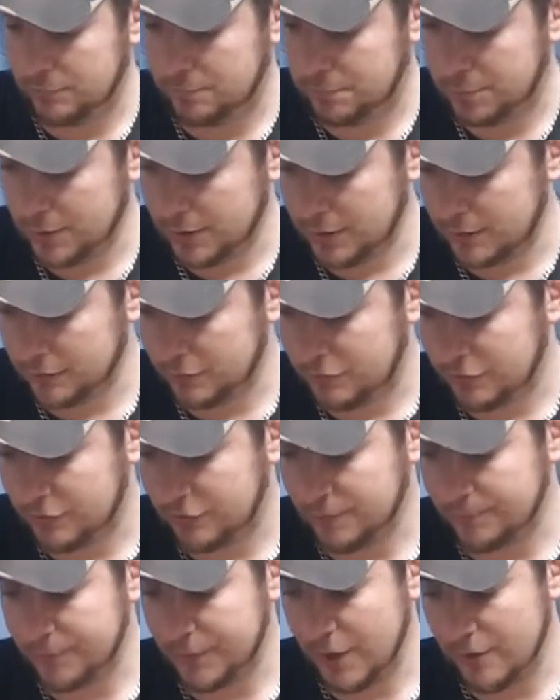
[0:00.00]

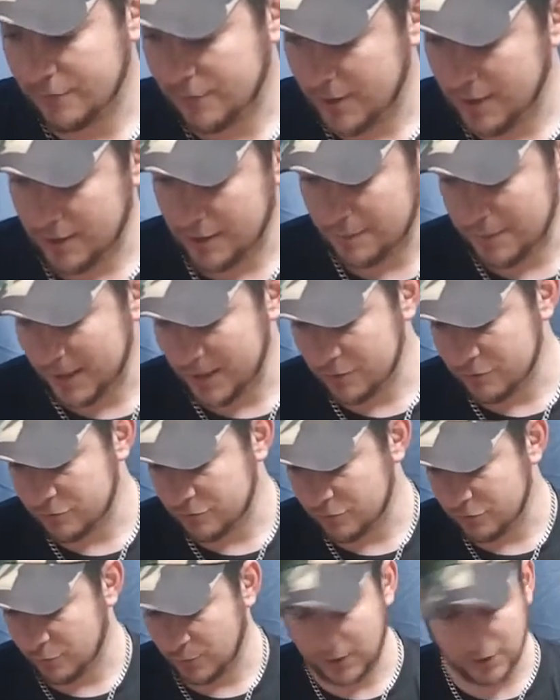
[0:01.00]
but over here, about
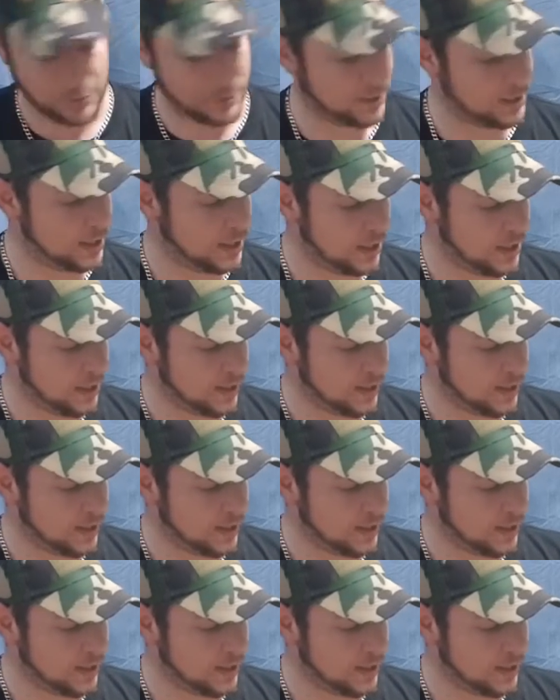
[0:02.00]
120 quid.